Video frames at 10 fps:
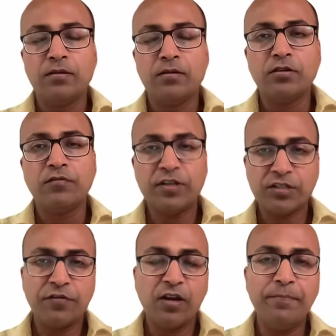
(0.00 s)
So
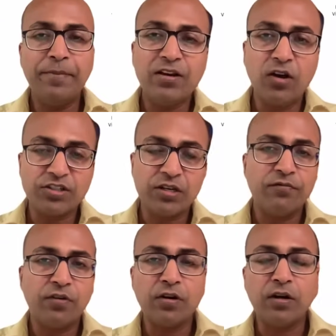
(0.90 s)
first of all, big caution
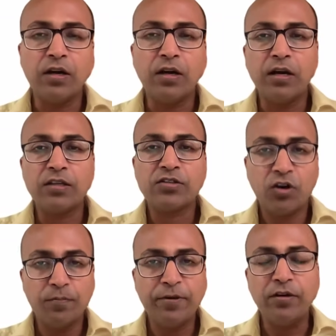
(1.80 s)
for
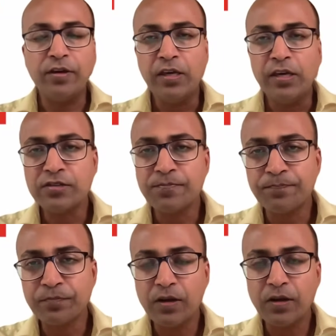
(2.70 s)
Scorpio is
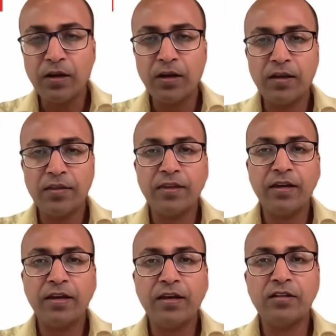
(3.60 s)

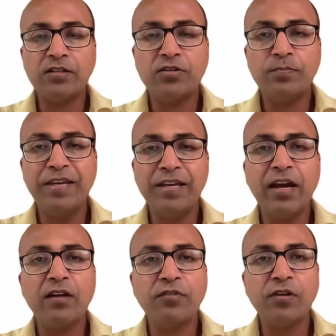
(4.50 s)
to be
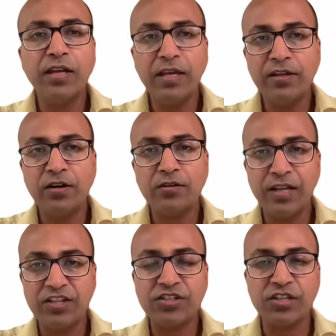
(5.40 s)
careful in your
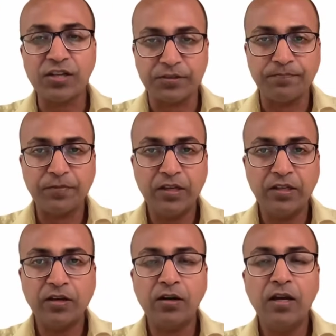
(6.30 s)
relationships, in
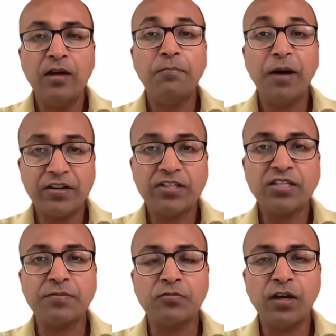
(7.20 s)
your
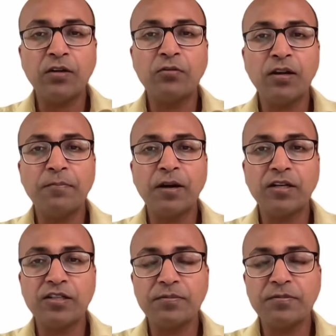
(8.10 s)
partnerships, one-on-one
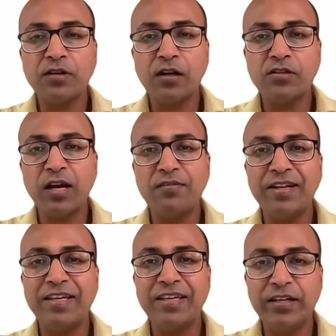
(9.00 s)
partnerships, not to have
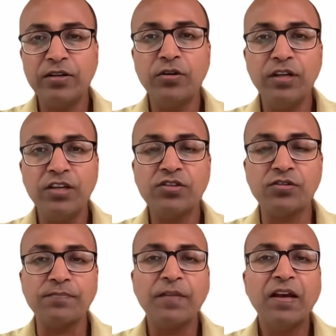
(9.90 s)
any ego
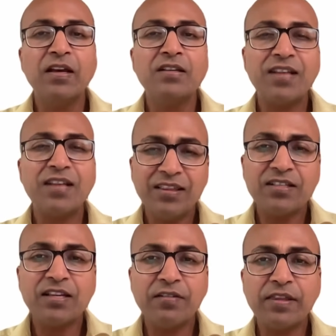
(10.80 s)
issues. Sun in
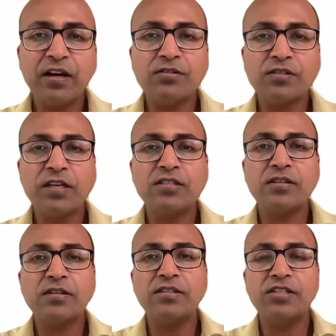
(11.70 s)
the 7th house is
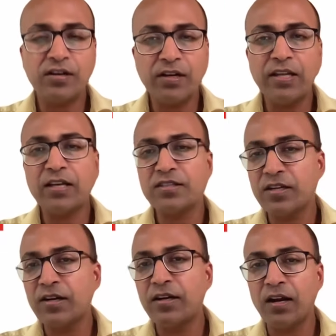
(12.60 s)
generally
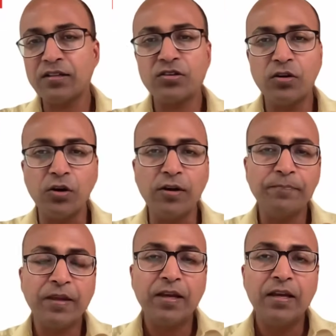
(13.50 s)
considered not so good.
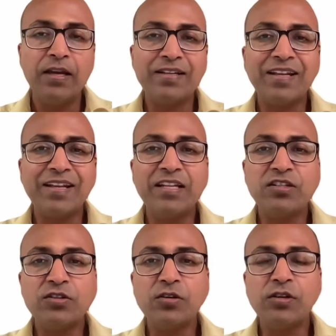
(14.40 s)
It can
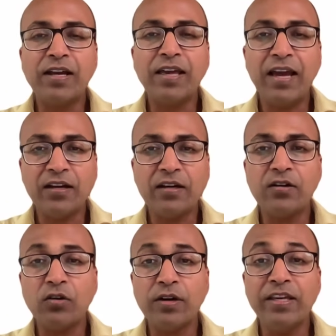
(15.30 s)
lead to like
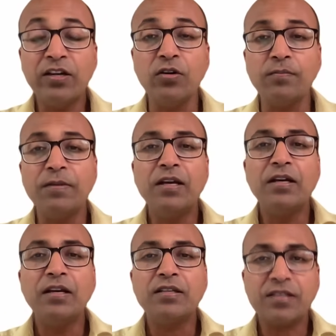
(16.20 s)
anger or ego.
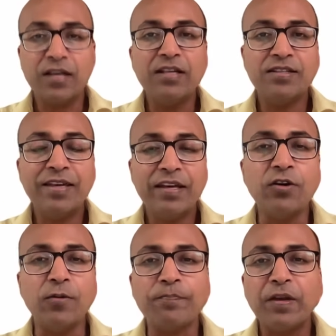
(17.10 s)
Sun is the
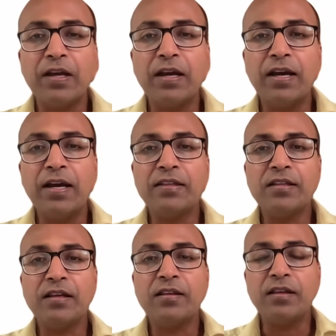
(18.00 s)
ego.
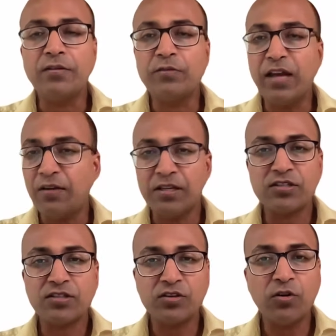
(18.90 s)
And we have
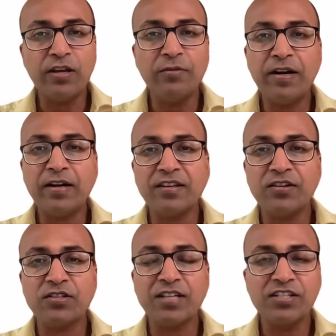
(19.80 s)
this story where,
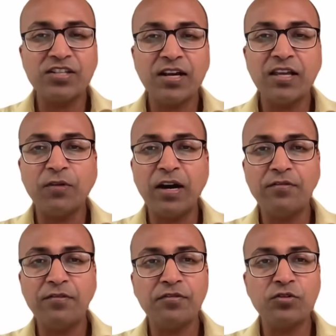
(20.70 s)
Sanjana, the
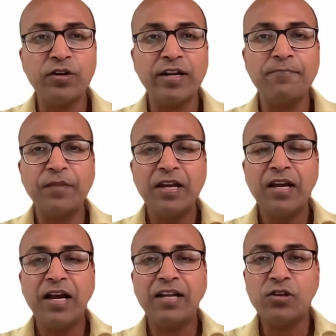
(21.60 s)
wife of Surya,
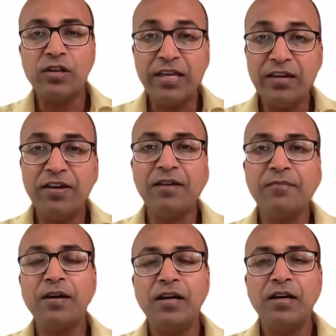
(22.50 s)
had to leave
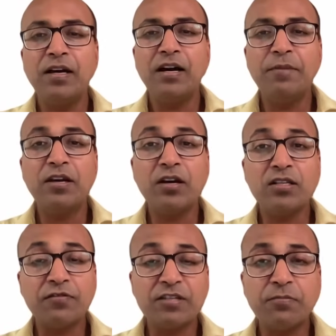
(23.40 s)
him
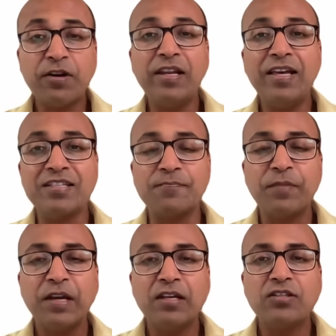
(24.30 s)
because of his brilliance.
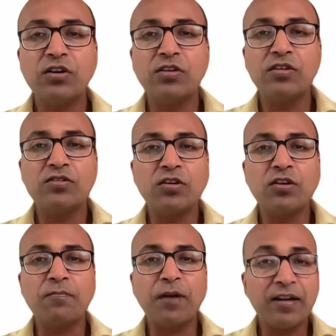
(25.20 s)
So
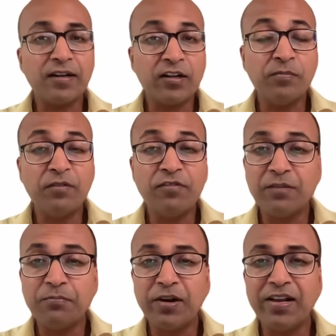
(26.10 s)
your partner could be
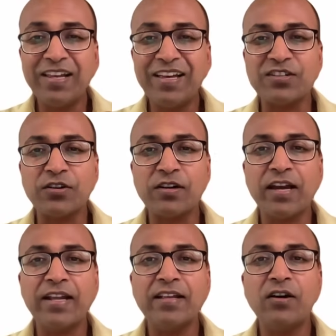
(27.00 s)
very brilliant or
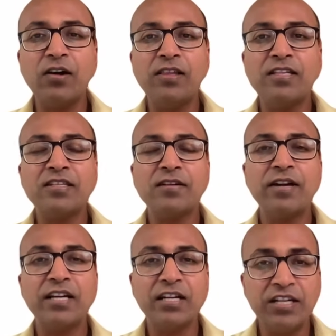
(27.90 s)
getting all this
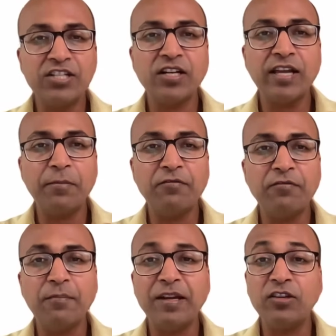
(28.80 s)
recognition, name and
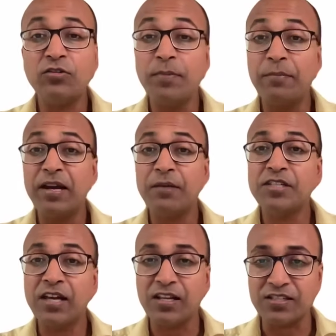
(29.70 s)
fame, and you may become
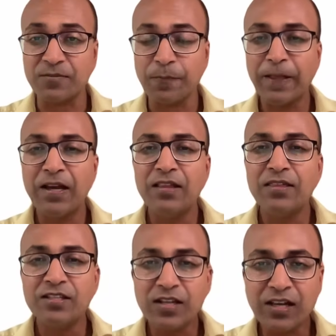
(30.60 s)
jealous.
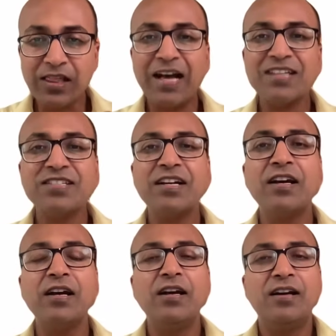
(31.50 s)
This is a
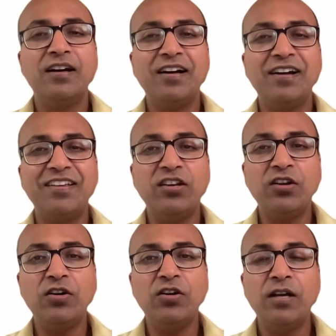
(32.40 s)
classic,
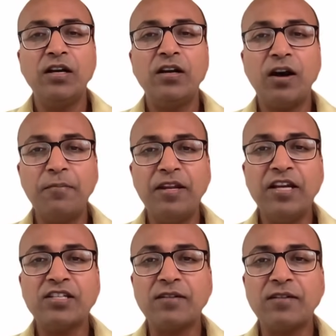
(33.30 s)

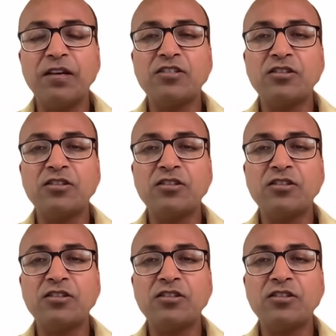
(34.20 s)
combination.